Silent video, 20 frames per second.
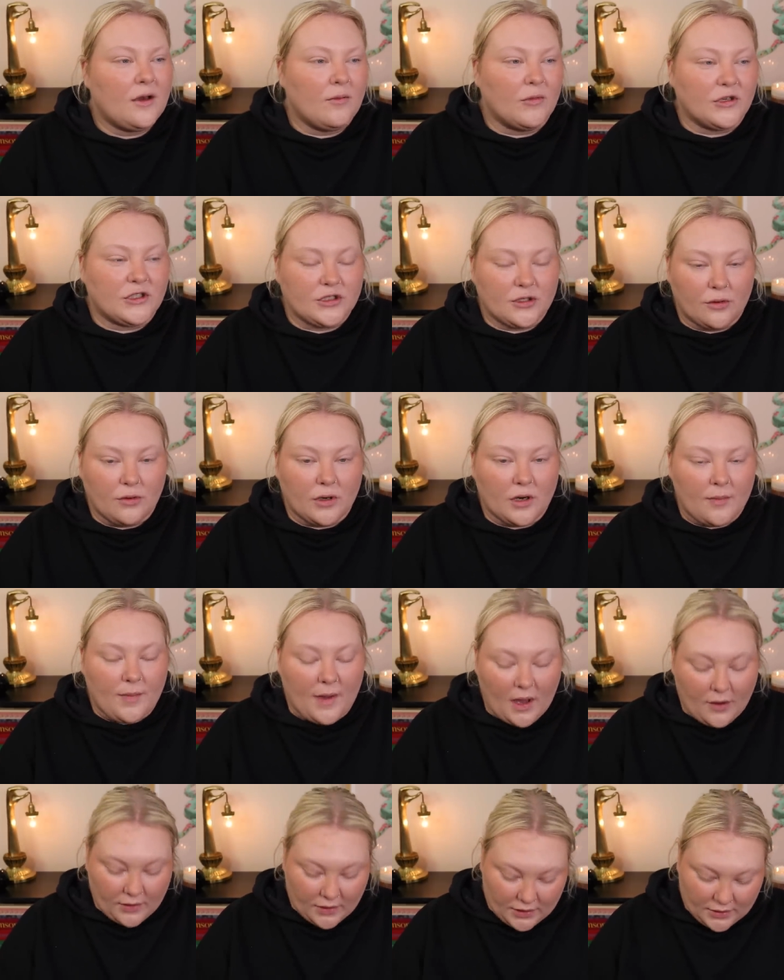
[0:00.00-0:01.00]
mature
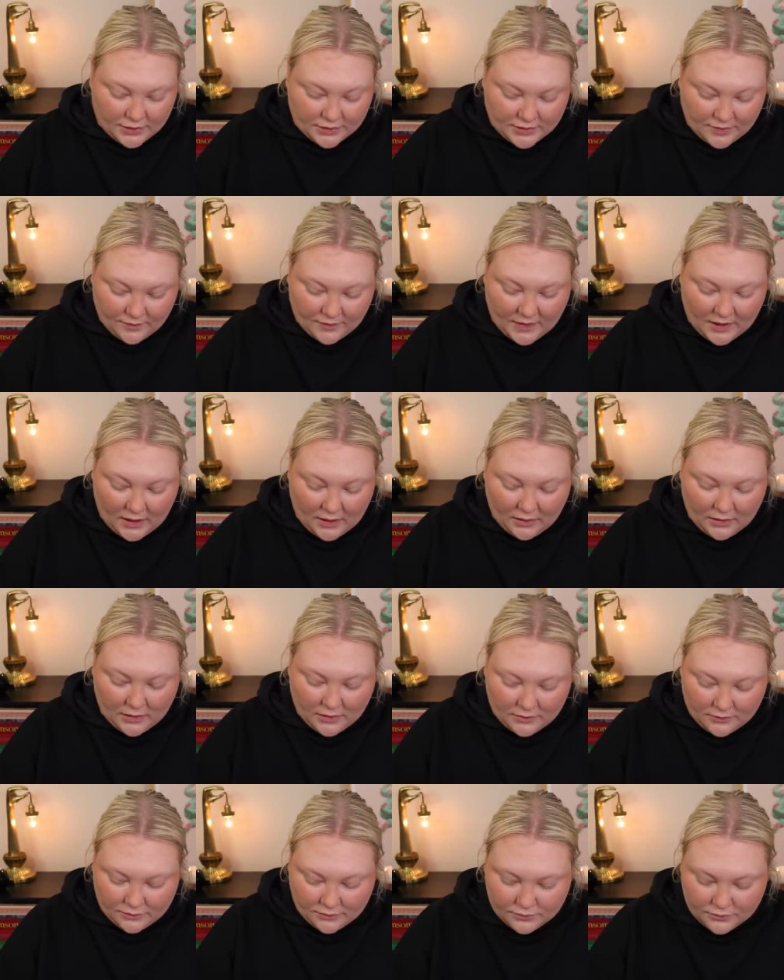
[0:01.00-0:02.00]
about it or something,
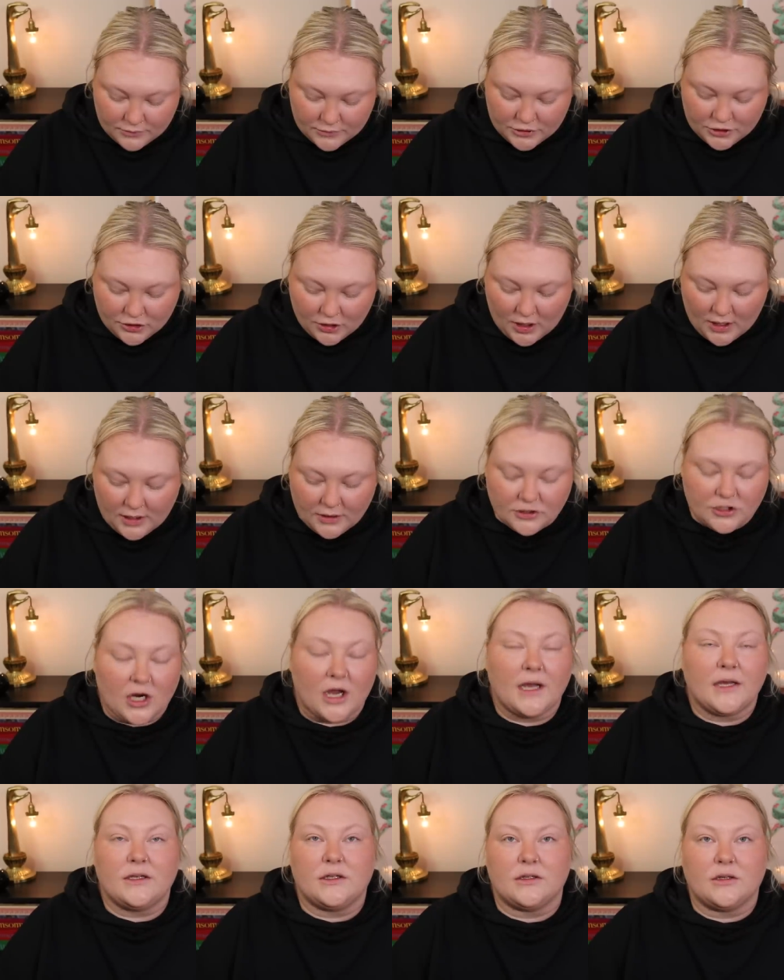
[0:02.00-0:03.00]
and try
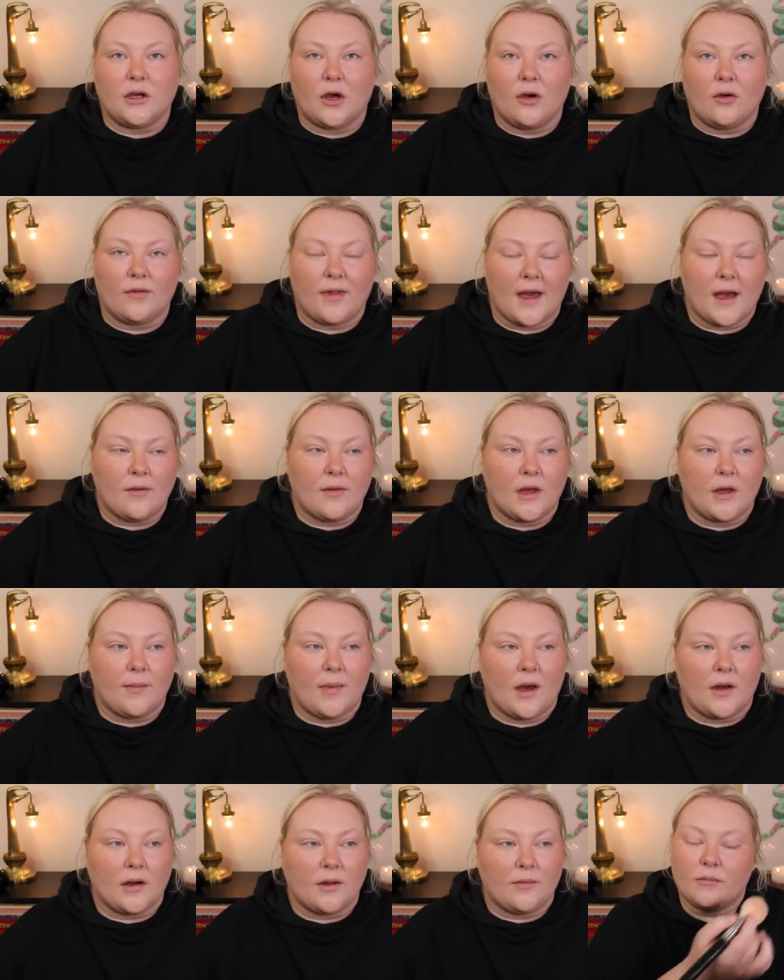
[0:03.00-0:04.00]
trying to go that way
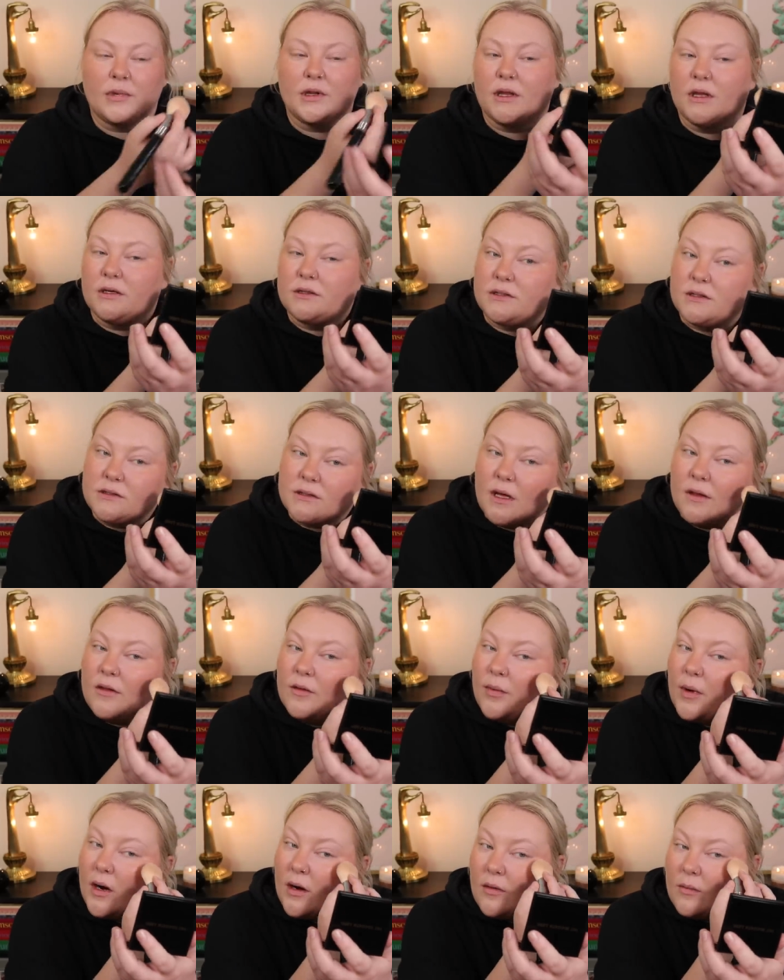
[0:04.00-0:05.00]
about it. But there's this other
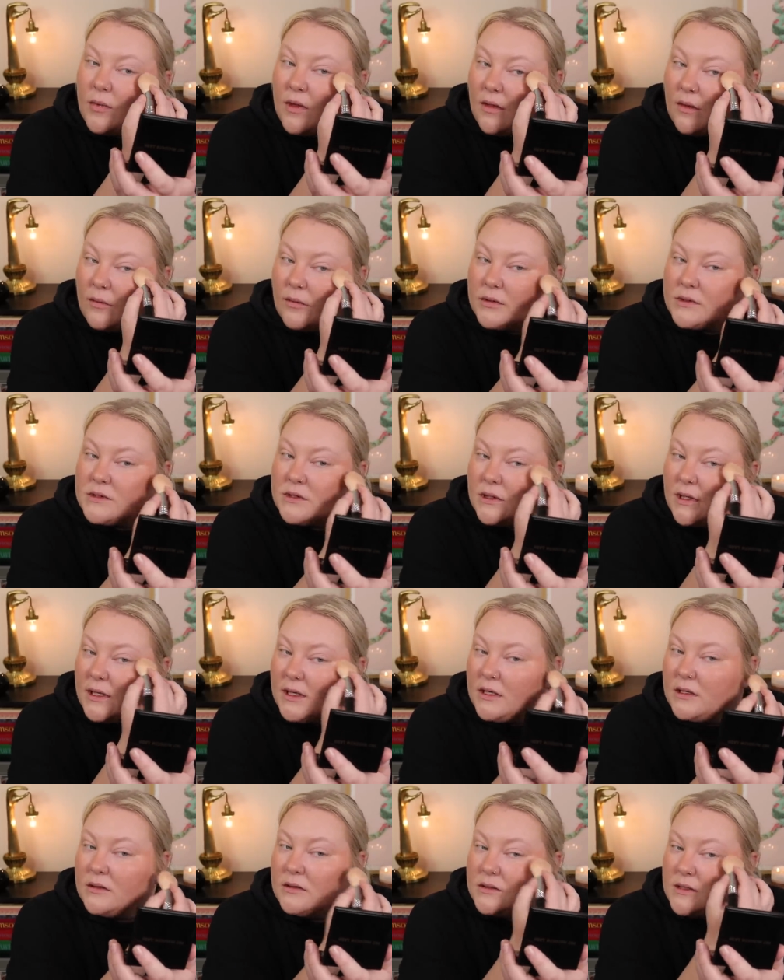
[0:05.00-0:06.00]
part of me that wants to
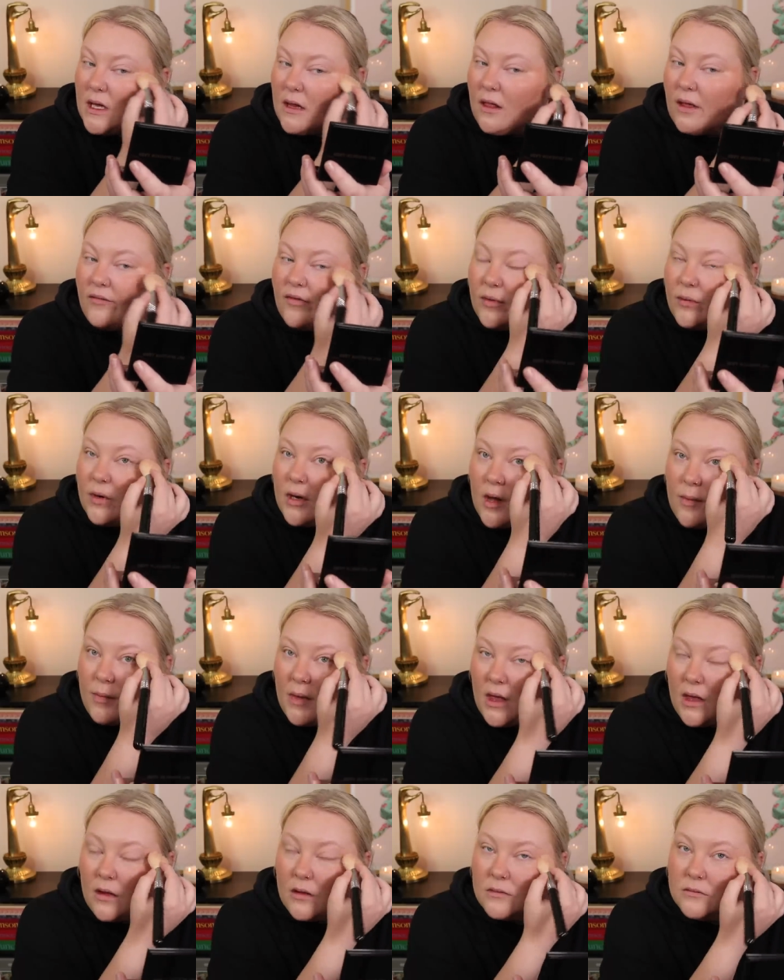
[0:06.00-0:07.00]
like tell everyone I
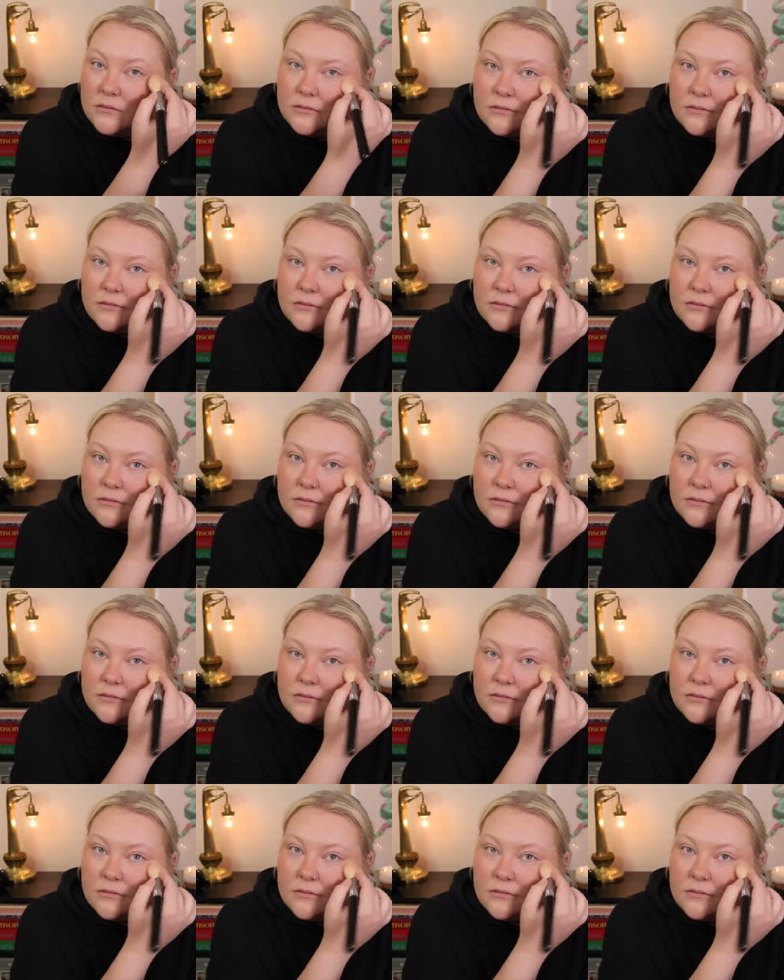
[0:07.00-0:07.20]
meet